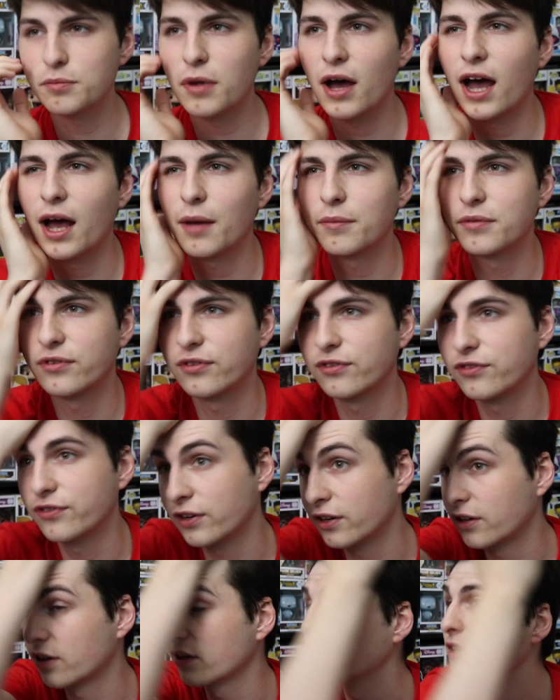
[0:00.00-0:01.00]
pops
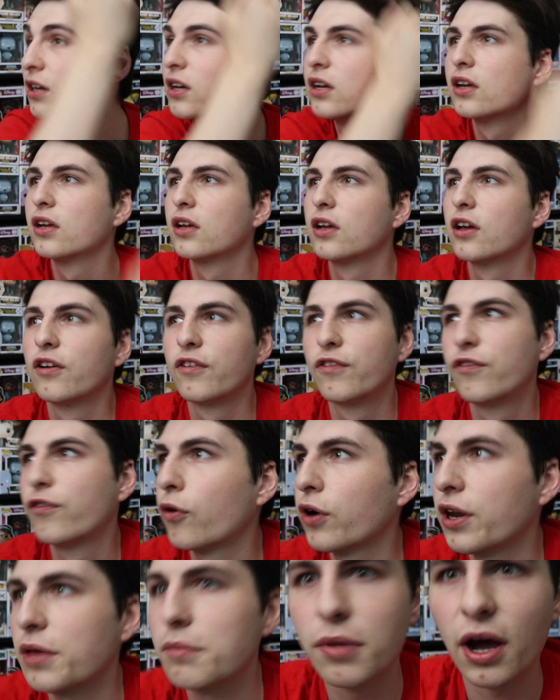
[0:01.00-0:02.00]
for
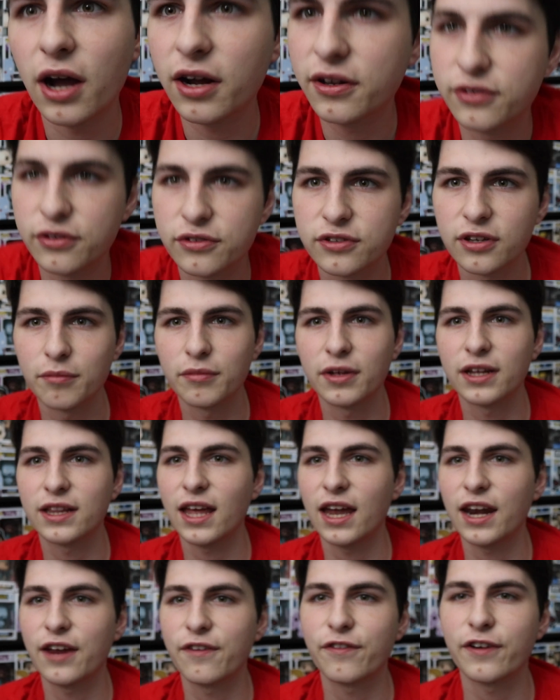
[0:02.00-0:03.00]
40 bucks or something like
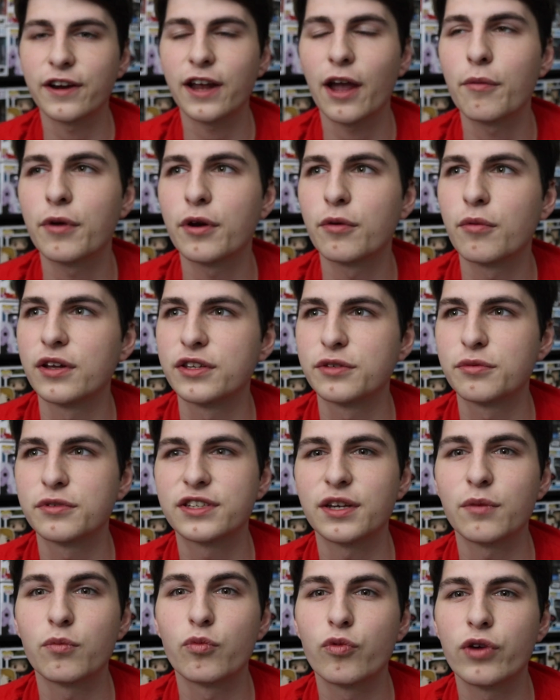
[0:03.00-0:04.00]
that. I forget what it was. It was
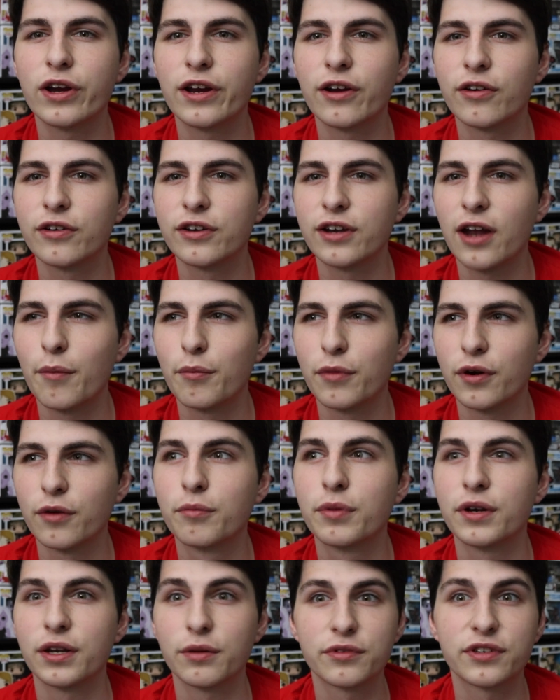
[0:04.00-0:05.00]
some weird number,
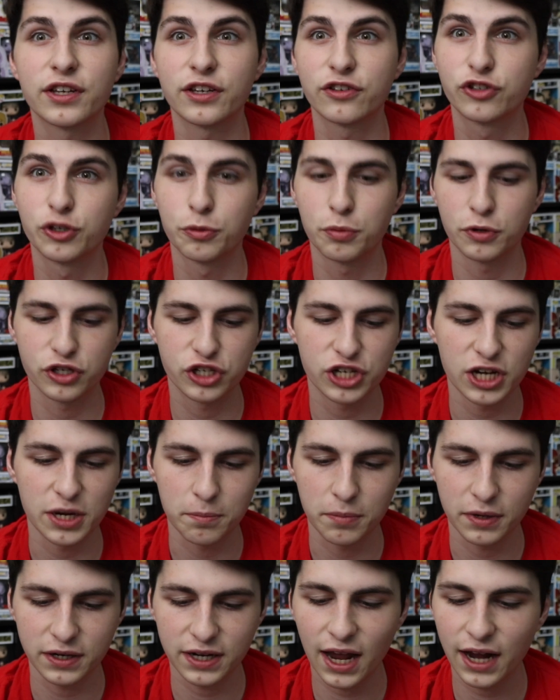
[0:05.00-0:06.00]
but it was like super
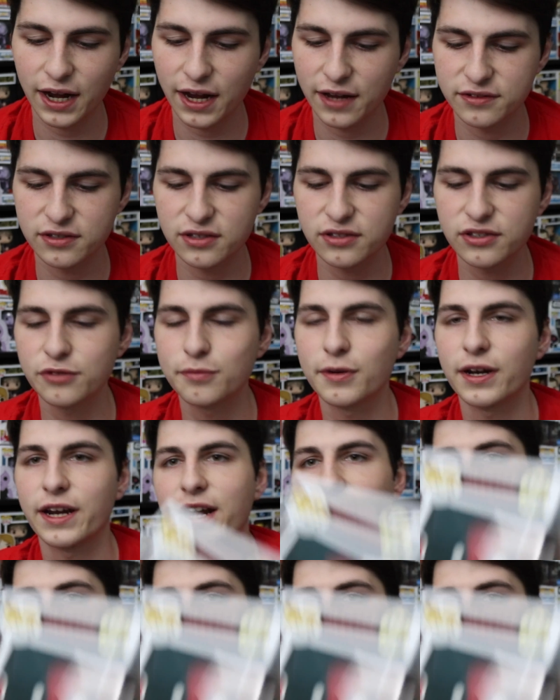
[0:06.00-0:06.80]
cheap. But yeah, guys, this is what I